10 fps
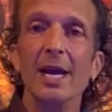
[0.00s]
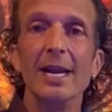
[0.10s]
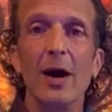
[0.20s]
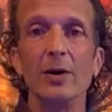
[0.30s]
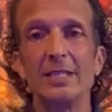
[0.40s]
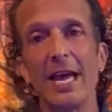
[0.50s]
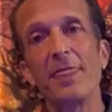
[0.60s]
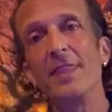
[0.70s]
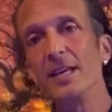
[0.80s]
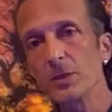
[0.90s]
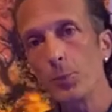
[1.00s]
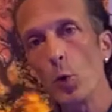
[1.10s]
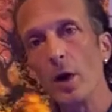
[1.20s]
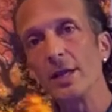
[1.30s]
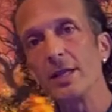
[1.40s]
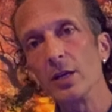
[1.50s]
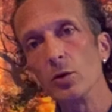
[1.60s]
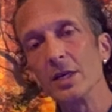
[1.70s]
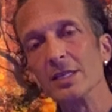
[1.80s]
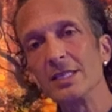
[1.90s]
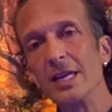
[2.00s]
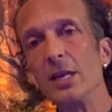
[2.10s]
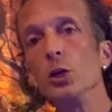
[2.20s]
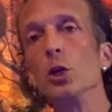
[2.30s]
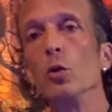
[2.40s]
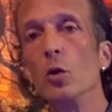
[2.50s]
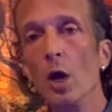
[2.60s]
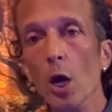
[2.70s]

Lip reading: Now it is at this point that you continue